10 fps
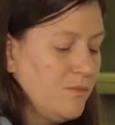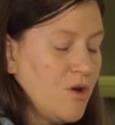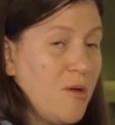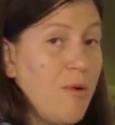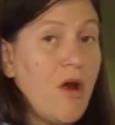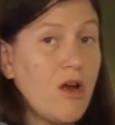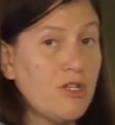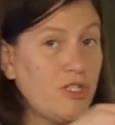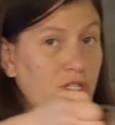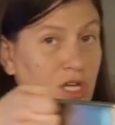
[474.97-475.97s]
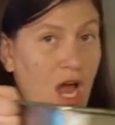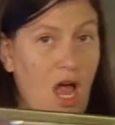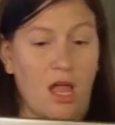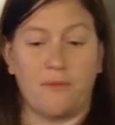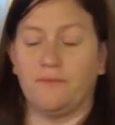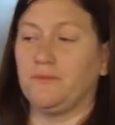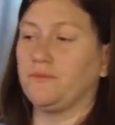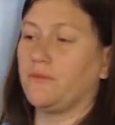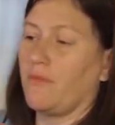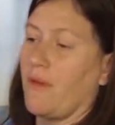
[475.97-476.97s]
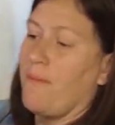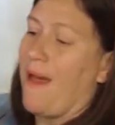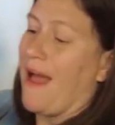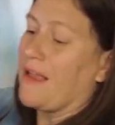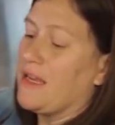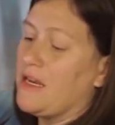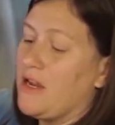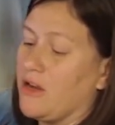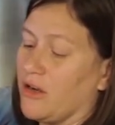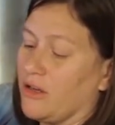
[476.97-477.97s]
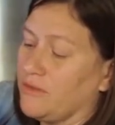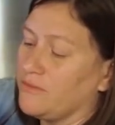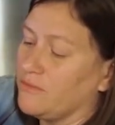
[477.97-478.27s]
We're gonna put our stock back in here.